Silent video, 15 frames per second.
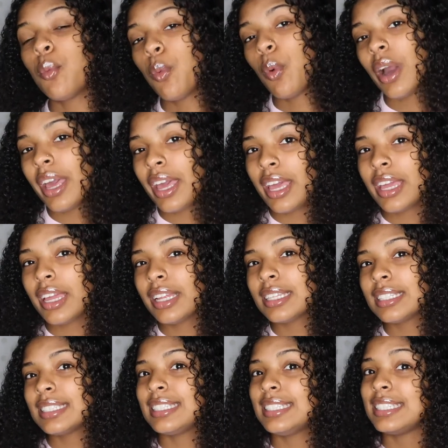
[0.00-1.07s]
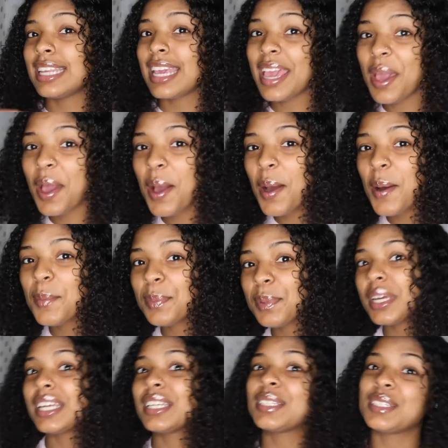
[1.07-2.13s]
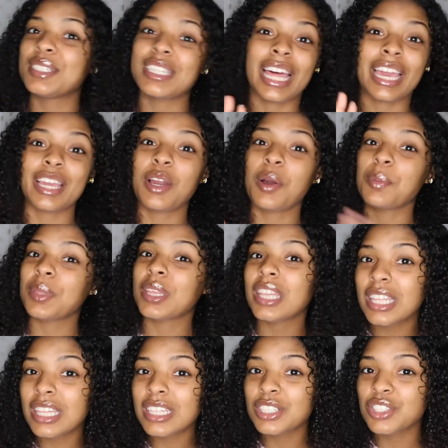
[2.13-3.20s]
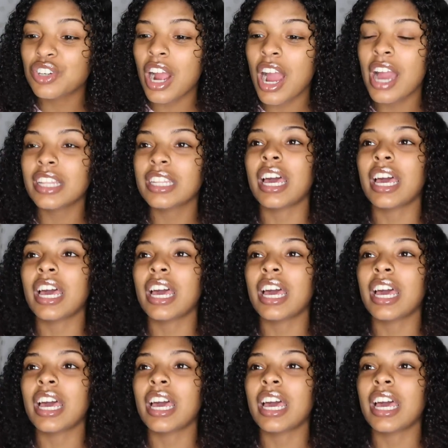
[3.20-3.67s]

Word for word: wet, damp, it's like completely dry.